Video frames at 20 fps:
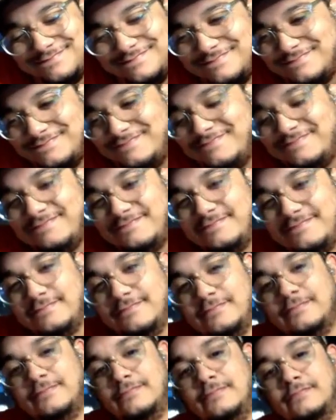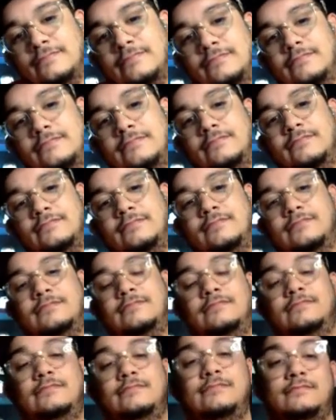
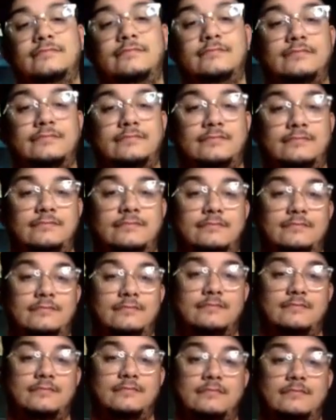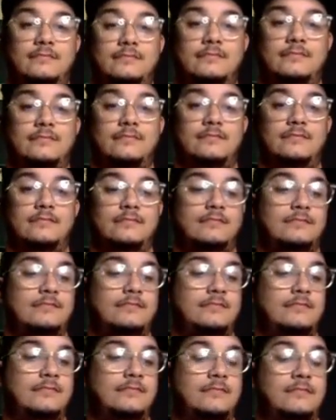
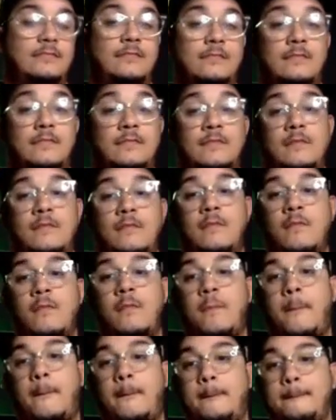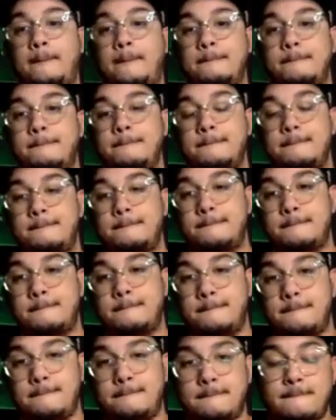
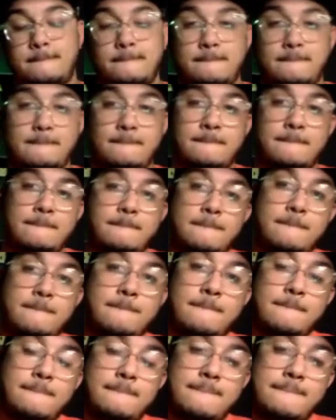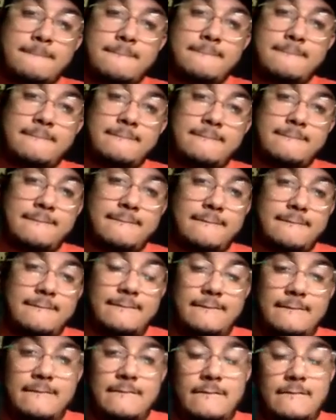The person shown says nothing.